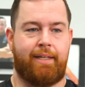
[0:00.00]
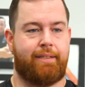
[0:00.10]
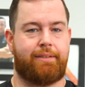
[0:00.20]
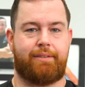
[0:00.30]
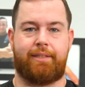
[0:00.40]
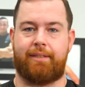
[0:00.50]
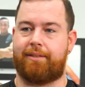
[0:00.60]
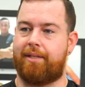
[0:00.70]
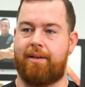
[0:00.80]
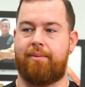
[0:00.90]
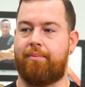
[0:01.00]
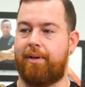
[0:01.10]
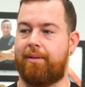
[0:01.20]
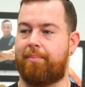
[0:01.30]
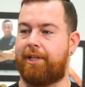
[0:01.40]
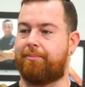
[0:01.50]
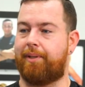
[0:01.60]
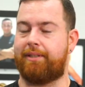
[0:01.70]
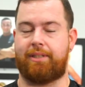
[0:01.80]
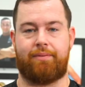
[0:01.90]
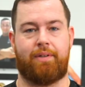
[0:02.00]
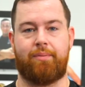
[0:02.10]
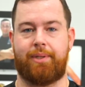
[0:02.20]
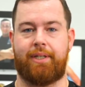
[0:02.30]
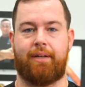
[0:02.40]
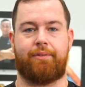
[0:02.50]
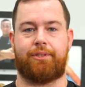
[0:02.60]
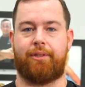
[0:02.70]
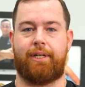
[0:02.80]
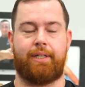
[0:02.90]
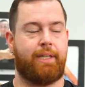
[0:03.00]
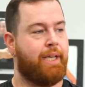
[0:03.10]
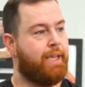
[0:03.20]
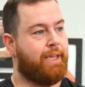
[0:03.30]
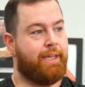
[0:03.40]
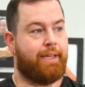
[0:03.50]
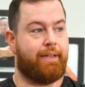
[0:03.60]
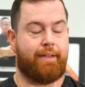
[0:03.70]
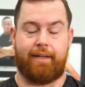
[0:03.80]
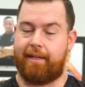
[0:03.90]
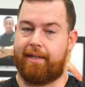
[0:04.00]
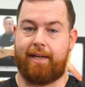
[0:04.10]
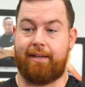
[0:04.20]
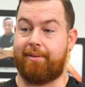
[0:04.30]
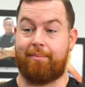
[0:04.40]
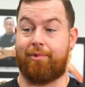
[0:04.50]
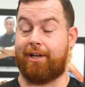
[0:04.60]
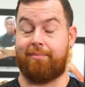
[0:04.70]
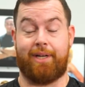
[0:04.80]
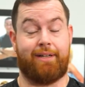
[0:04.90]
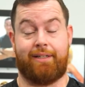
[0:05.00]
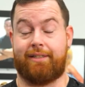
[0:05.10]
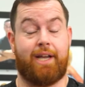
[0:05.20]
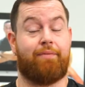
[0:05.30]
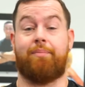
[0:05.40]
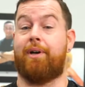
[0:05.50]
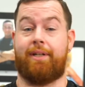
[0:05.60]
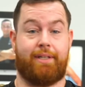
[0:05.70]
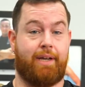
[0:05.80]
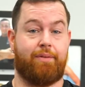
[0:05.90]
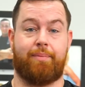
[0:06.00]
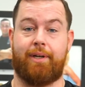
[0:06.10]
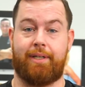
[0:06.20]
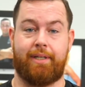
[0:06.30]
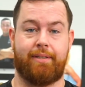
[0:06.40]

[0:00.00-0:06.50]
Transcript: This is just one of the best places I've ever been after training, and uh, I, I'm recommending it to everybody, everybody.